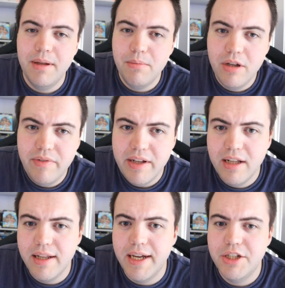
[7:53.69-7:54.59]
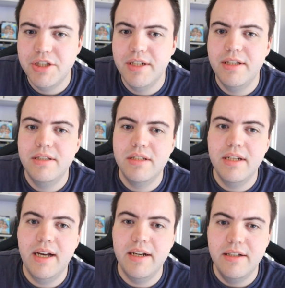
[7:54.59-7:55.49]
your movie collections
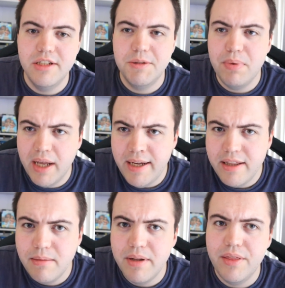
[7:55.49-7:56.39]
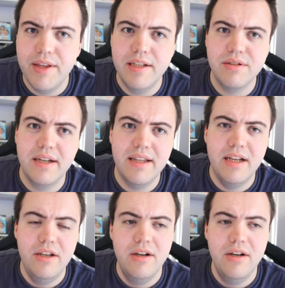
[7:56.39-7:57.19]
and how to display them and things like that.